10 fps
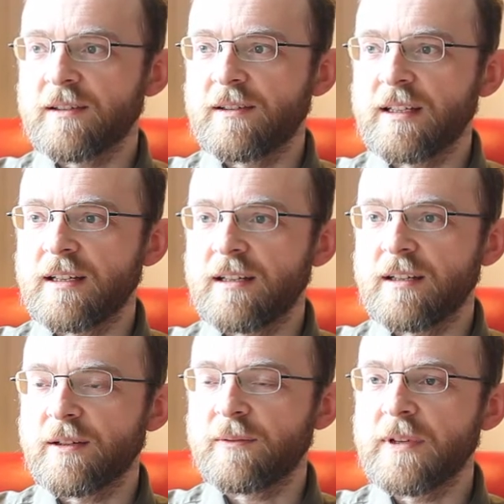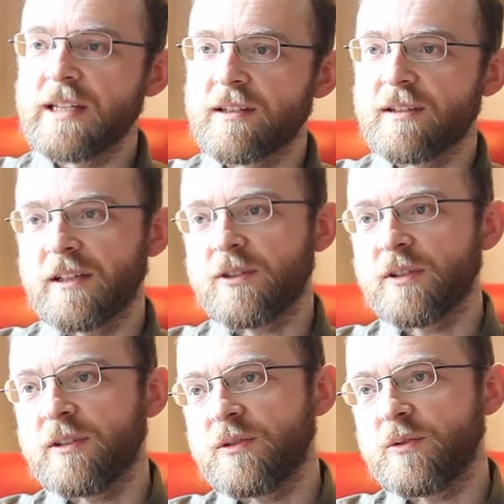the fees that they
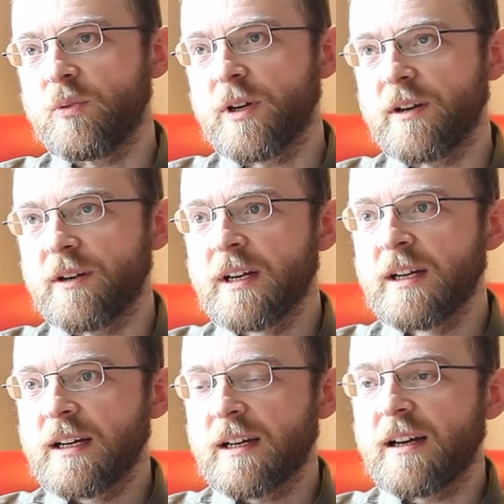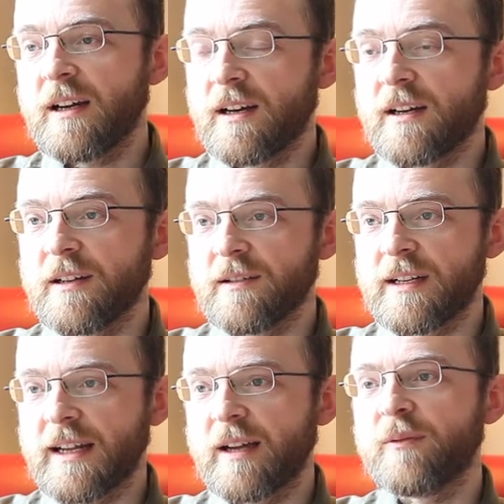charged were higher
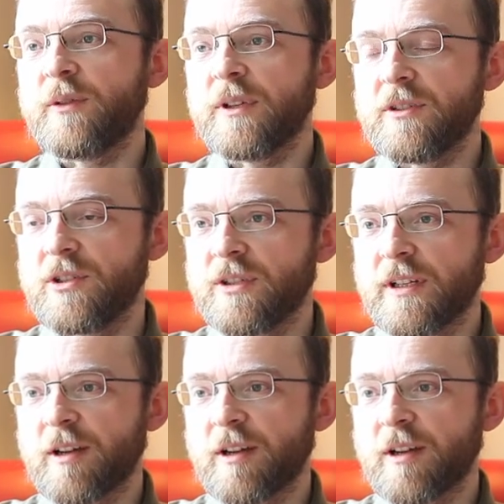than average.